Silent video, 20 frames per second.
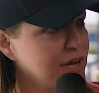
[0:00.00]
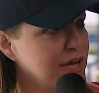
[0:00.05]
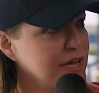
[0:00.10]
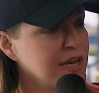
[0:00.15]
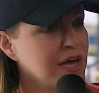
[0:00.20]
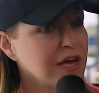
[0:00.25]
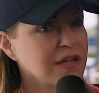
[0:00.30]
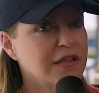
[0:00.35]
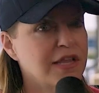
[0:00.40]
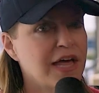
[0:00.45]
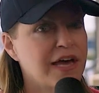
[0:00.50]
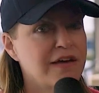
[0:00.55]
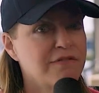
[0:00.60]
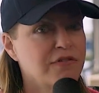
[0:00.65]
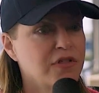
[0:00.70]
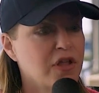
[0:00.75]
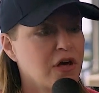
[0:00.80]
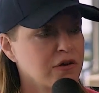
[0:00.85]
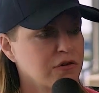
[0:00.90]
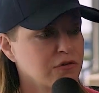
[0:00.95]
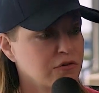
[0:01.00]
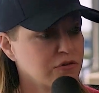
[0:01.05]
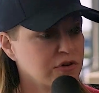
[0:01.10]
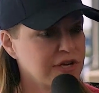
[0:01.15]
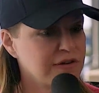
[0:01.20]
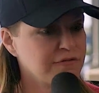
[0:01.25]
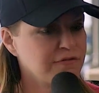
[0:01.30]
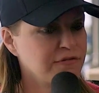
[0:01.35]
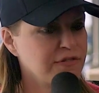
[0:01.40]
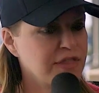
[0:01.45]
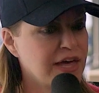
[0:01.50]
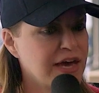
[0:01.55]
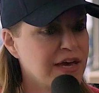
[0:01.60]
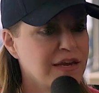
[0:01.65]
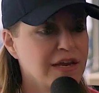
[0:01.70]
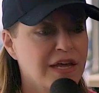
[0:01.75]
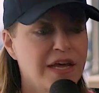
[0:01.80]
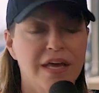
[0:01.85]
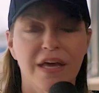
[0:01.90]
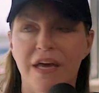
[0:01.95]
right? A lifelong grief
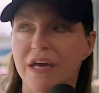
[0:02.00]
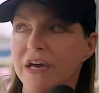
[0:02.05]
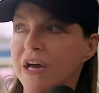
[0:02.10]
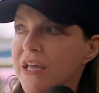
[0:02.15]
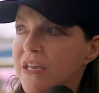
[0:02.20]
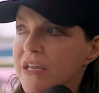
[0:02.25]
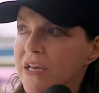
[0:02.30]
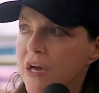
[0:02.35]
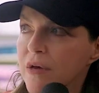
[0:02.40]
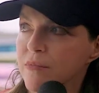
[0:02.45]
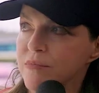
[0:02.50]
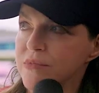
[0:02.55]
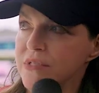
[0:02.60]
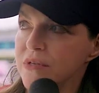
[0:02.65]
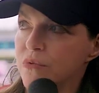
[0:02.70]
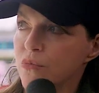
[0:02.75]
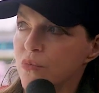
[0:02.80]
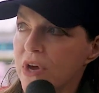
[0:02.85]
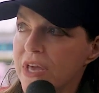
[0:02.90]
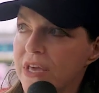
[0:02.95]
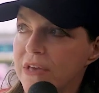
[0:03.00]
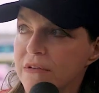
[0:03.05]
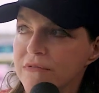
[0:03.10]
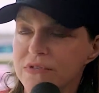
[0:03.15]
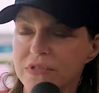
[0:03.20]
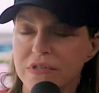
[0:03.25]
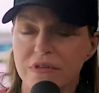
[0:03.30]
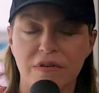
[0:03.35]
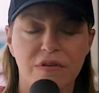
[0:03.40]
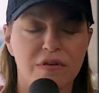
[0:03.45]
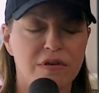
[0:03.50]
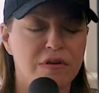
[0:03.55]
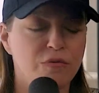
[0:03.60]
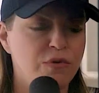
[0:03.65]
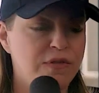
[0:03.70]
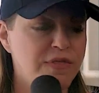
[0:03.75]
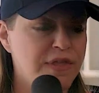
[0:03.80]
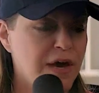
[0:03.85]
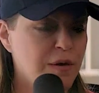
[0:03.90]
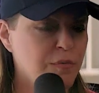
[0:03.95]
that kind of comes in waves
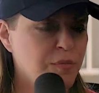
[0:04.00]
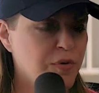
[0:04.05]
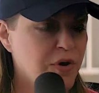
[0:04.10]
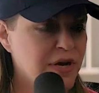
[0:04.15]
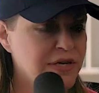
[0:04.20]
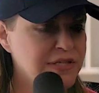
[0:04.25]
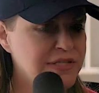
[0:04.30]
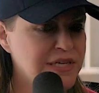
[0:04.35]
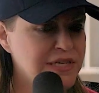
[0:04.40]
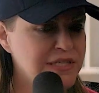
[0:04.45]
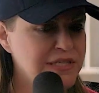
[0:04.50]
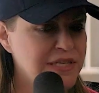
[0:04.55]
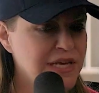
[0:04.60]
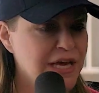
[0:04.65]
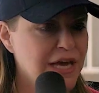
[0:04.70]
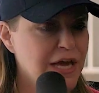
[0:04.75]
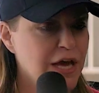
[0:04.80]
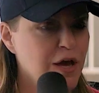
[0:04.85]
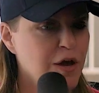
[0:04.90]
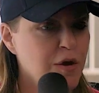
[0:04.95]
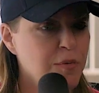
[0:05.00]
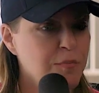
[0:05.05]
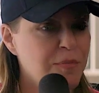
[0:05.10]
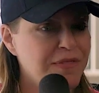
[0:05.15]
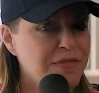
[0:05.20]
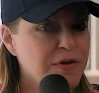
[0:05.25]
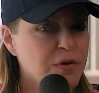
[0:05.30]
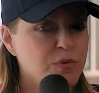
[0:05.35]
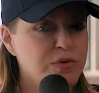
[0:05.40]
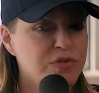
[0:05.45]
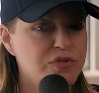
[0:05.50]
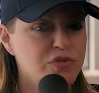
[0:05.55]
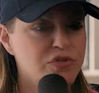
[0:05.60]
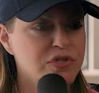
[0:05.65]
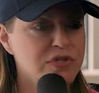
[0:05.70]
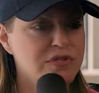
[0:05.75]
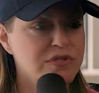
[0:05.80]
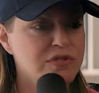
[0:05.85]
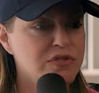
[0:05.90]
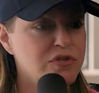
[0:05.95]
with that process. But there was
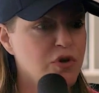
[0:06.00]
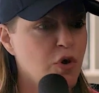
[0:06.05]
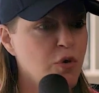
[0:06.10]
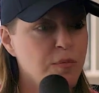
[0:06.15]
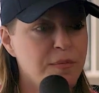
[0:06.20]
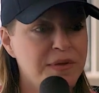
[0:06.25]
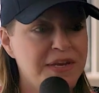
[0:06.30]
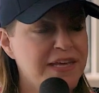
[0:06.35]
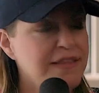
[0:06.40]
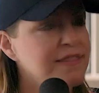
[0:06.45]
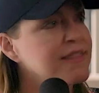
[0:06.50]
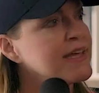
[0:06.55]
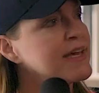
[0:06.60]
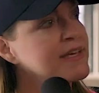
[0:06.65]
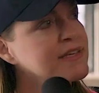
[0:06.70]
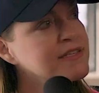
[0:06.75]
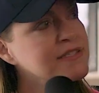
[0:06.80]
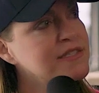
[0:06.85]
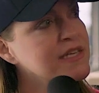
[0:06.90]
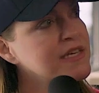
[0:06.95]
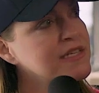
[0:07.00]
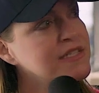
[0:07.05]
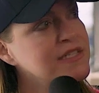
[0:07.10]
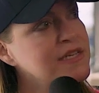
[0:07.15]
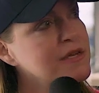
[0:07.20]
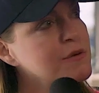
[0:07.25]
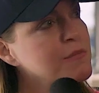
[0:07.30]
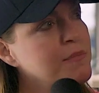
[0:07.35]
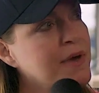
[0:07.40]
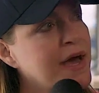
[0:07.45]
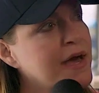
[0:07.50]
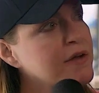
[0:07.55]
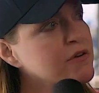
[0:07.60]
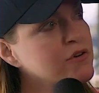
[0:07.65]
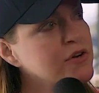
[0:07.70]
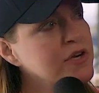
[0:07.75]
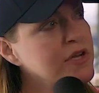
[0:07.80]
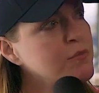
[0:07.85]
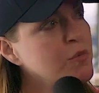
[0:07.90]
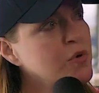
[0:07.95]
just so many things that didn't
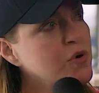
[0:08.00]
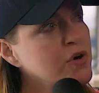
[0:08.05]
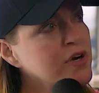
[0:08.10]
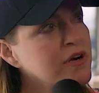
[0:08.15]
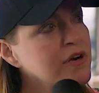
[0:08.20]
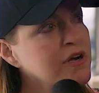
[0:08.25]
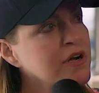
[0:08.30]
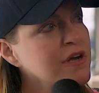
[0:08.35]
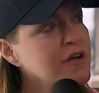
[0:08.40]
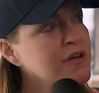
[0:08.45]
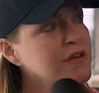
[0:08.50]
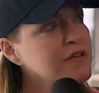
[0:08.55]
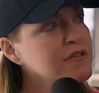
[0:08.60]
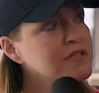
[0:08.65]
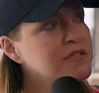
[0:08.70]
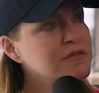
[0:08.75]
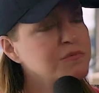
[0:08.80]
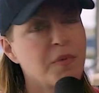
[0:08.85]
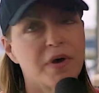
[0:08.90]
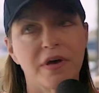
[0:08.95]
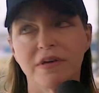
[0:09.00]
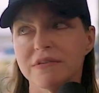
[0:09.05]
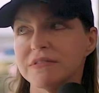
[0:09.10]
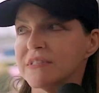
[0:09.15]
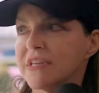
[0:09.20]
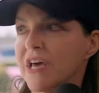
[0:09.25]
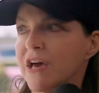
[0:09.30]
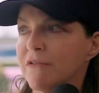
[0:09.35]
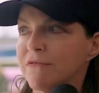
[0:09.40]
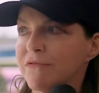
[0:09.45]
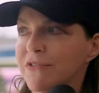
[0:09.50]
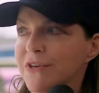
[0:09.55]
matter anymore. Small stuff,